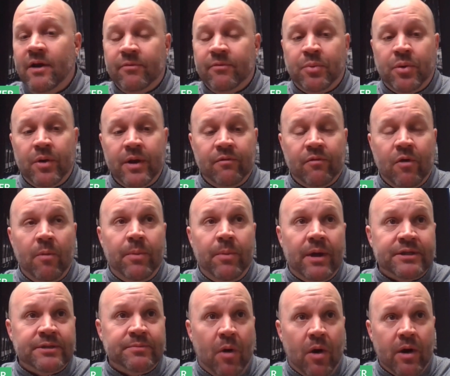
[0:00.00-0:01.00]
have a pretty
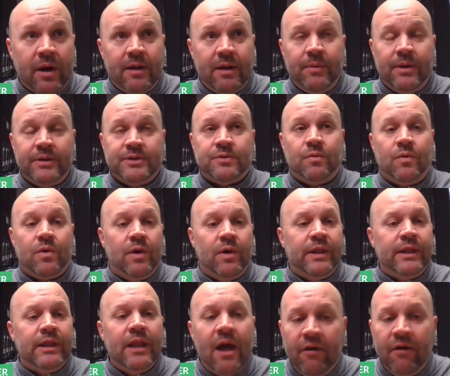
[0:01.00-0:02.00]
robust marketing budget.
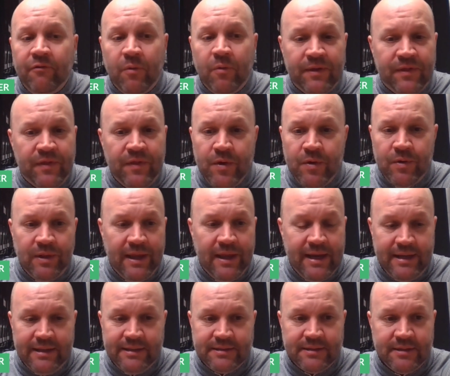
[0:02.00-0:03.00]
We're in love with new
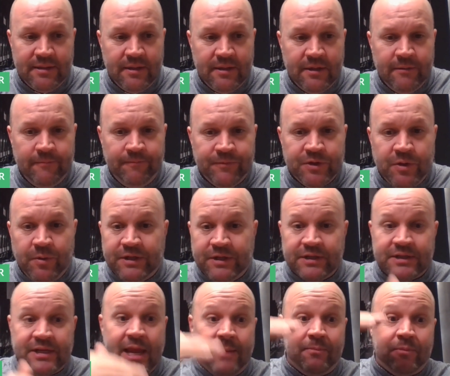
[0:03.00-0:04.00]
leads. So
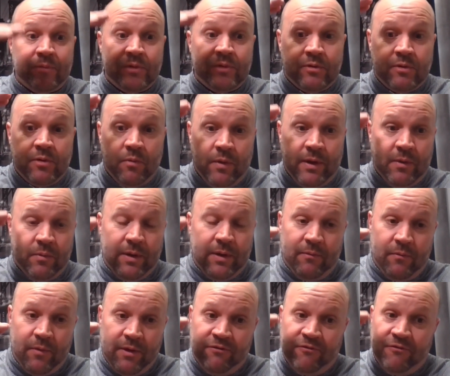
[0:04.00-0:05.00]
we just
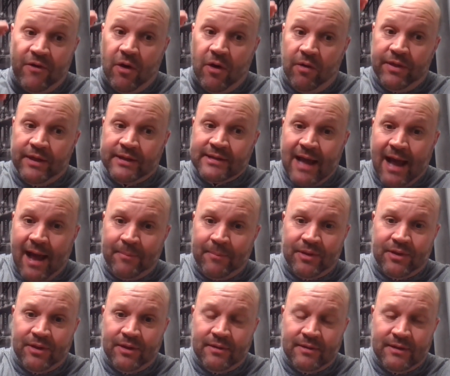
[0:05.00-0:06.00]
we fill the
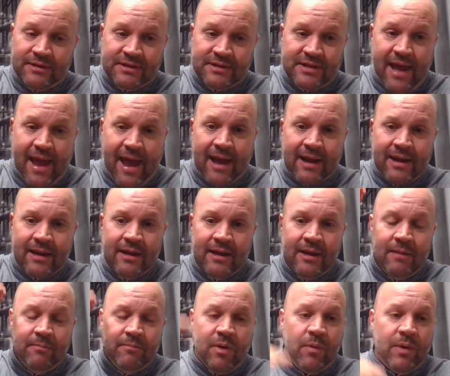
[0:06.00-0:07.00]
top of the stack,
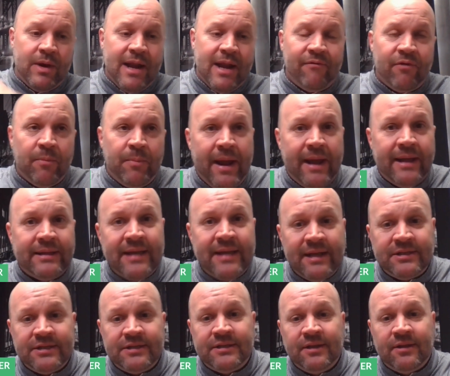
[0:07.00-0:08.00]
but we never pay
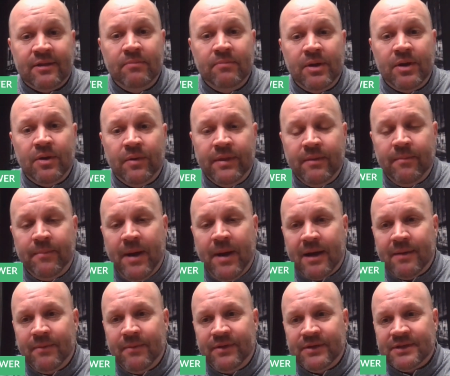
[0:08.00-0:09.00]
attention to the middle and the
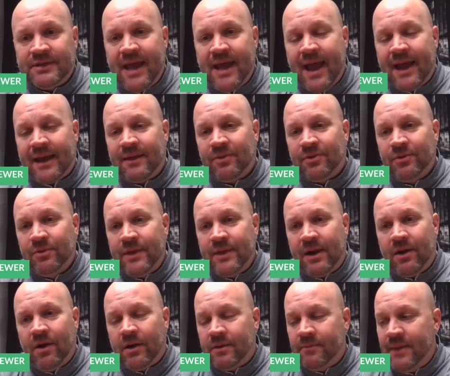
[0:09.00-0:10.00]
bottom of the stack. And
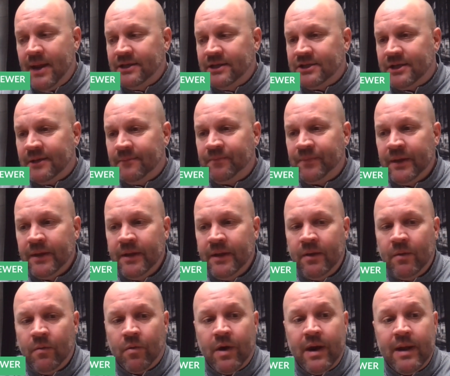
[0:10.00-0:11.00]
through that automation,
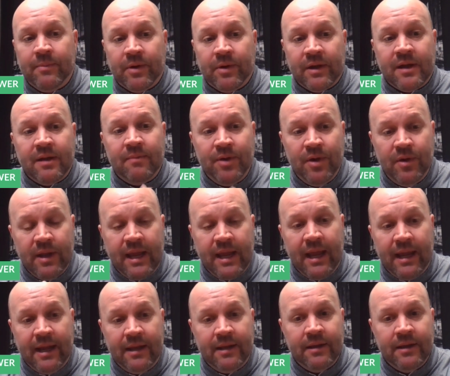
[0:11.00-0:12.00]
we're able to
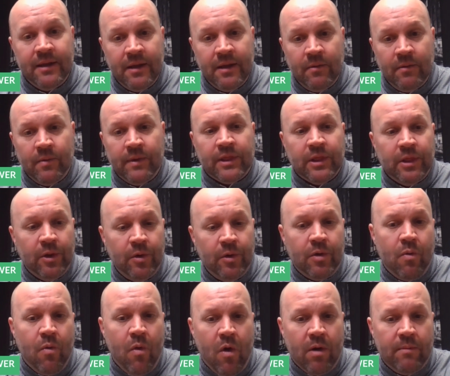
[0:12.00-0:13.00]
communicate with
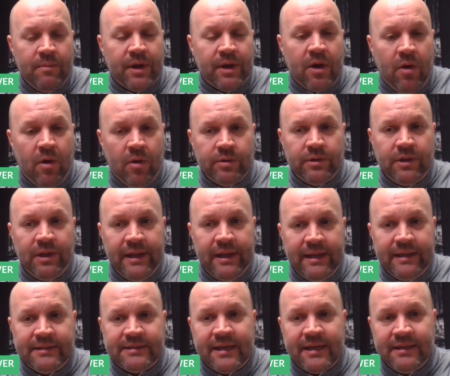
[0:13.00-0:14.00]
lukewarm to cold
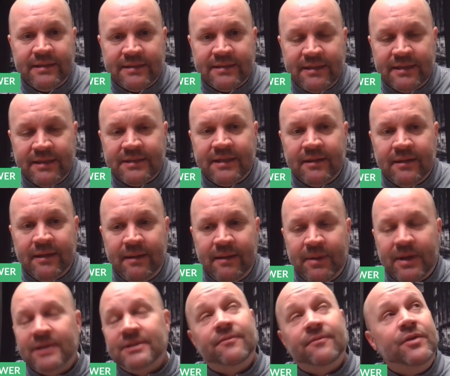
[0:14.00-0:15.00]
leads
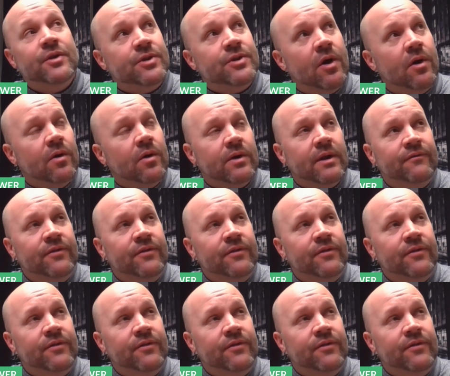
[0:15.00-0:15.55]
consistently. Because if you